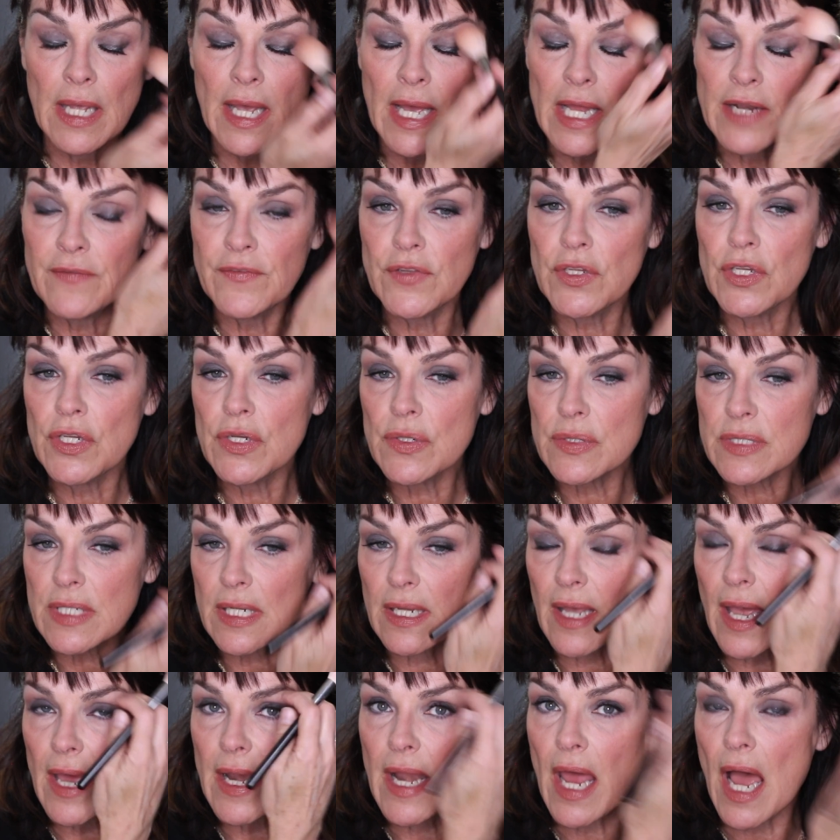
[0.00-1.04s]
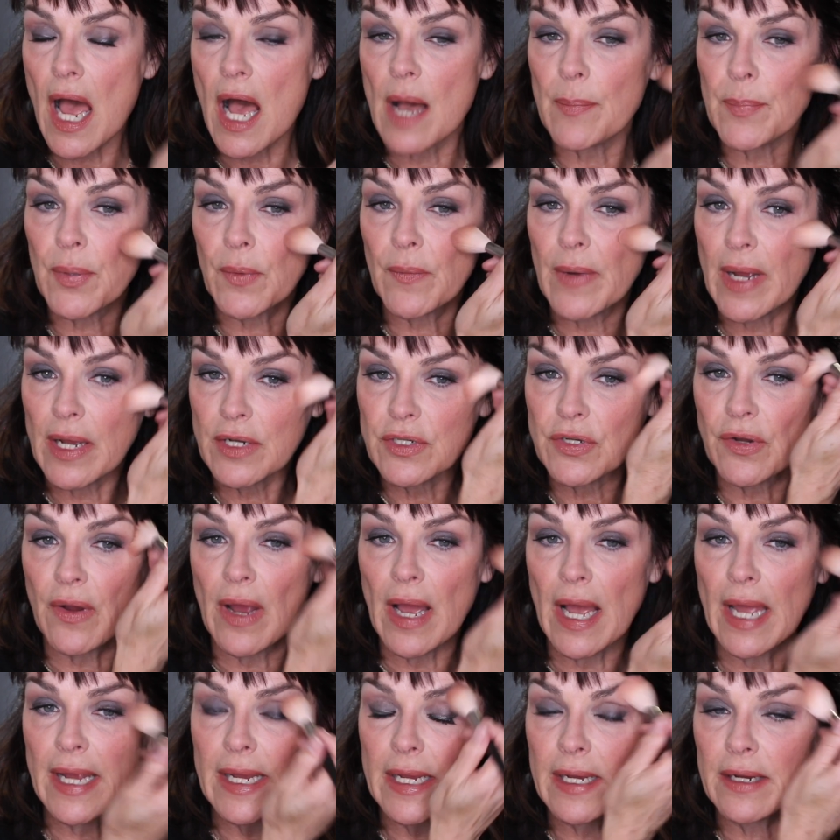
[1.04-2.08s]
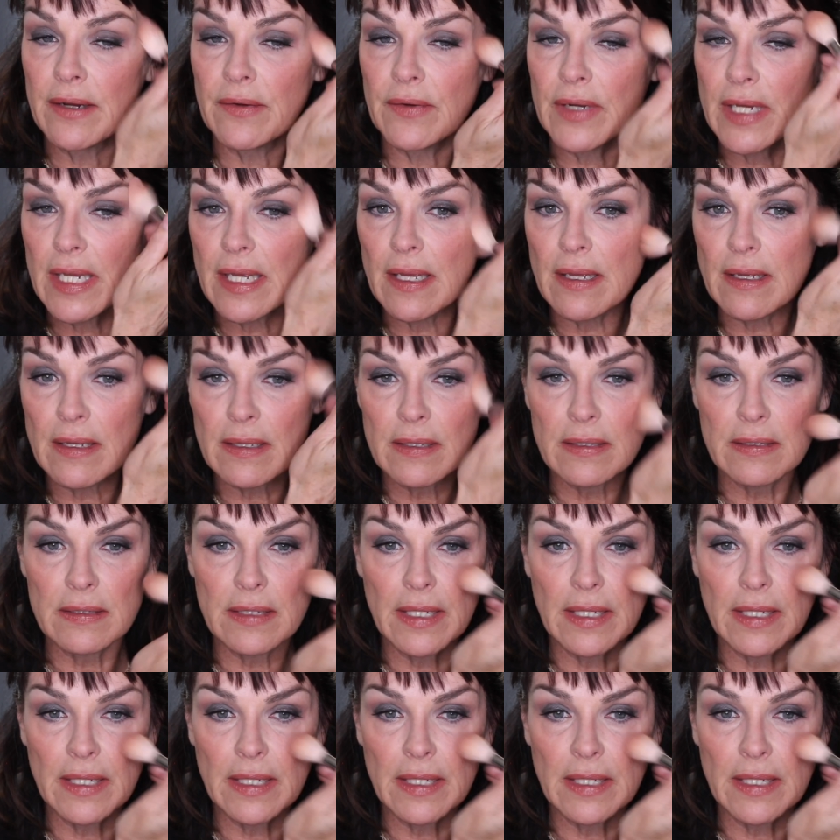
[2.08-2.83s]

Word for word: And if you use it kind of up around your eye area,